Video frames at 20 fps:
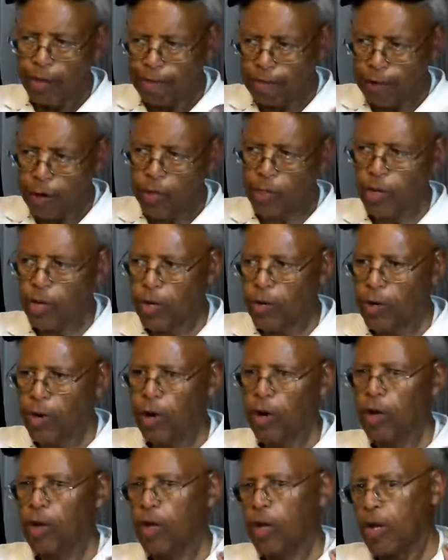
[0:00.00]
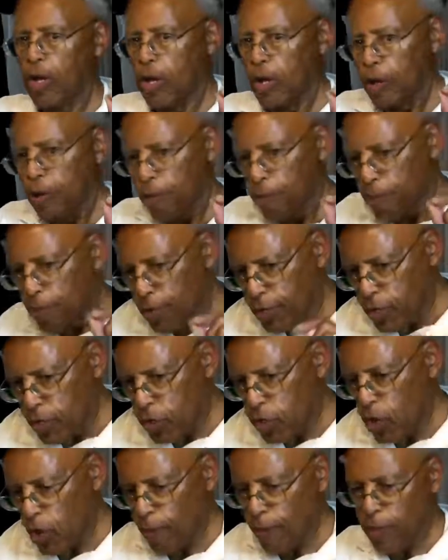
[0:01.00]
Father
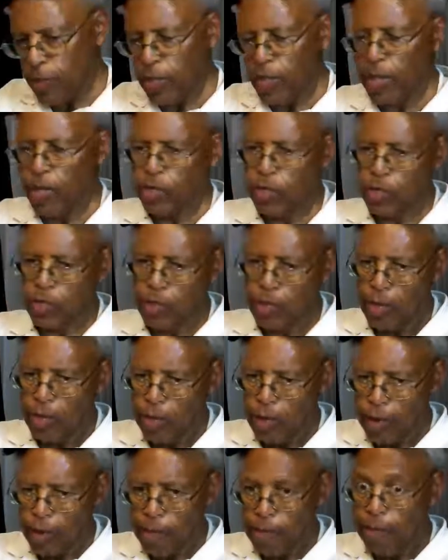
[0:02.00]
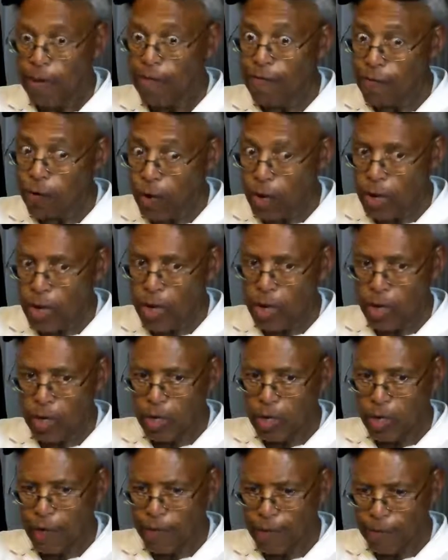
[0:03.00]
predetermine this beforehand.